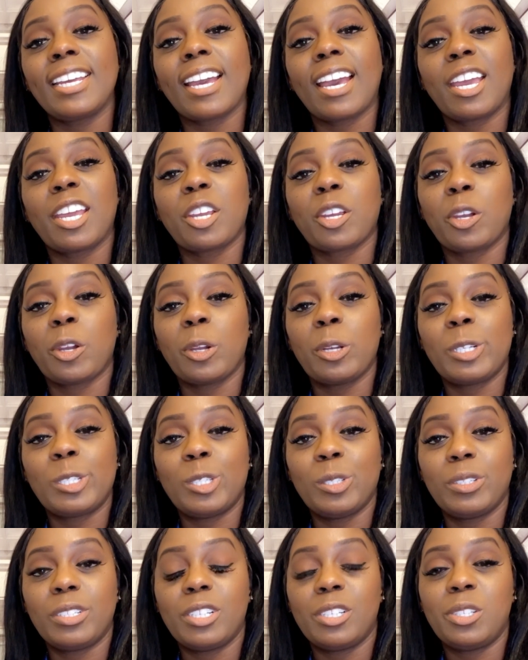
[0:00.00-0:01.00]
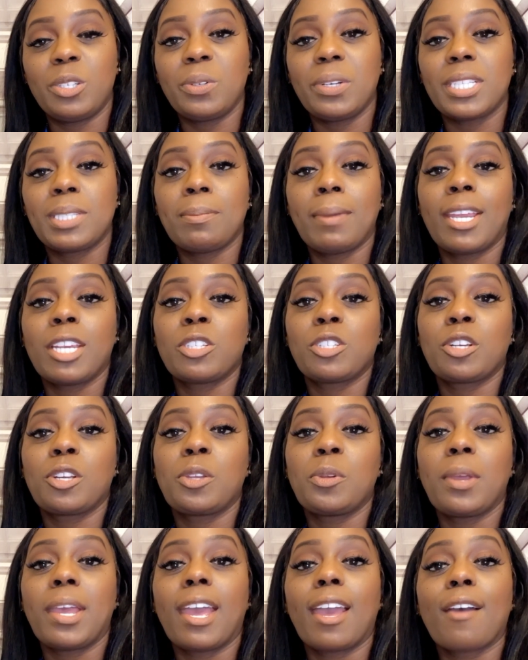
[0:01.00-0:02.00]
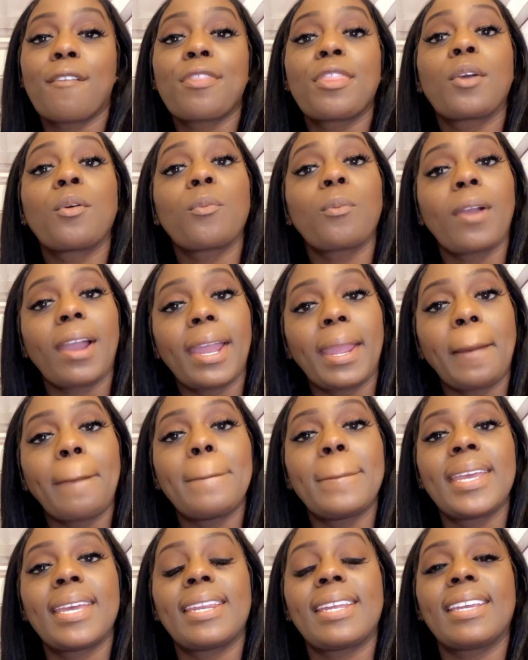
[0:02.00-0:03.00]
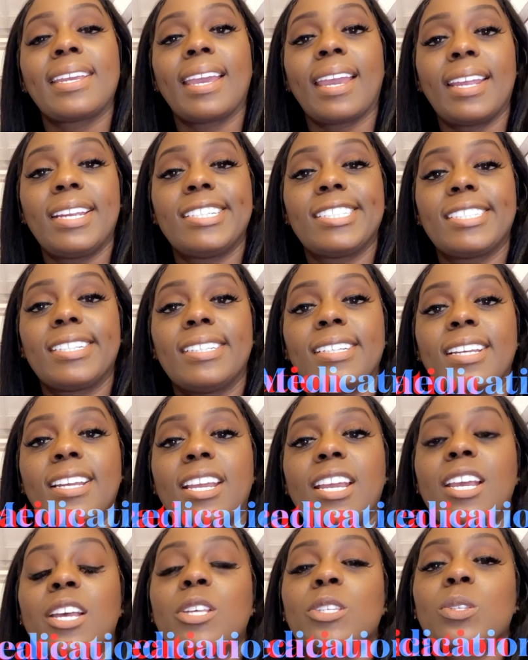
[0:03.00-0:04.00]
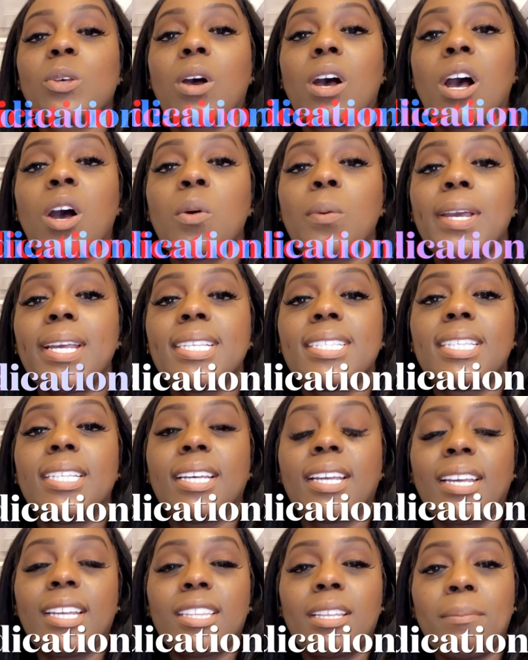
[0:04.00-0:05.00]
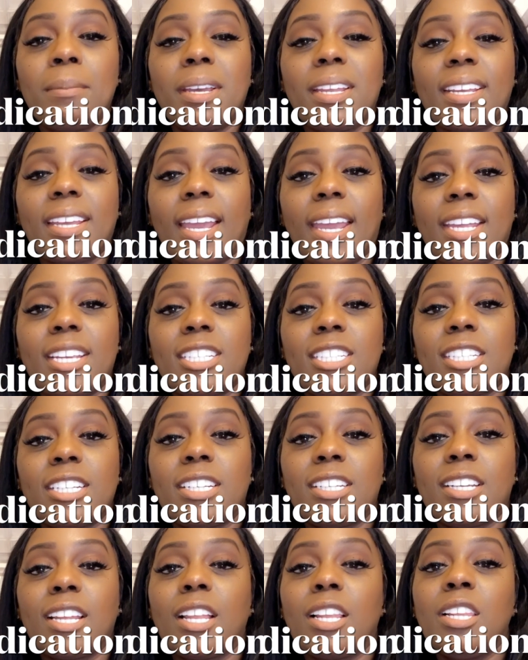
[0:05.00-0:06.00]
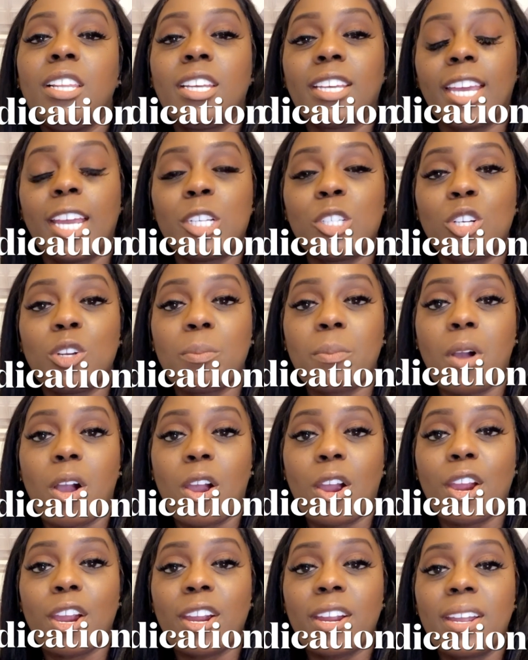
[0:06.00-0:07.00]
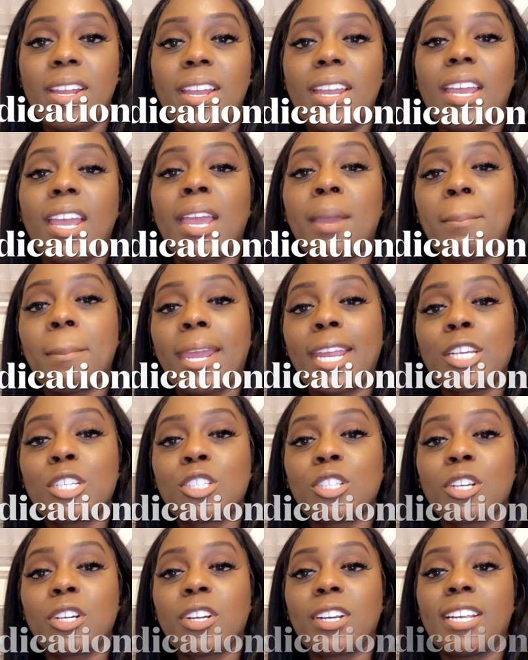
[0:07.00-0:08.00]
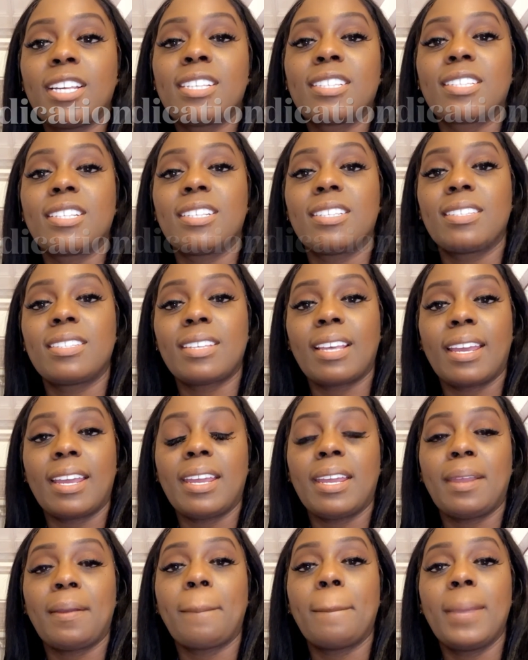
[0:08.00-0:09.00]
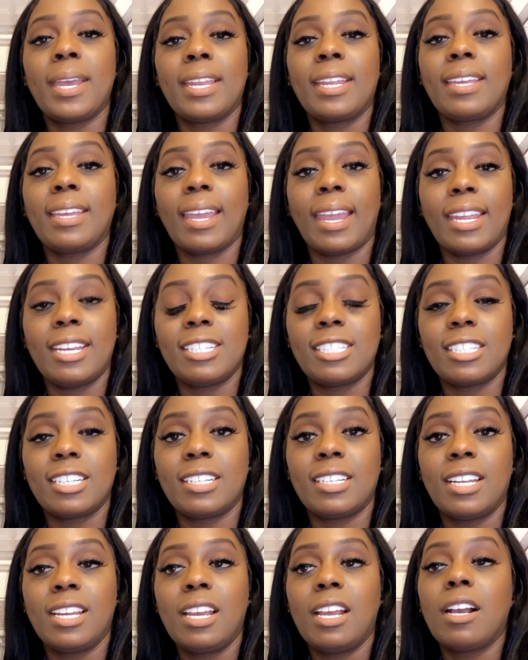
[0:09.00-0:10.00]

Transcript: I encourage you to do is make sure you have the right medication. So always look at the medication, look at your MAR, and make sure it's the same medication.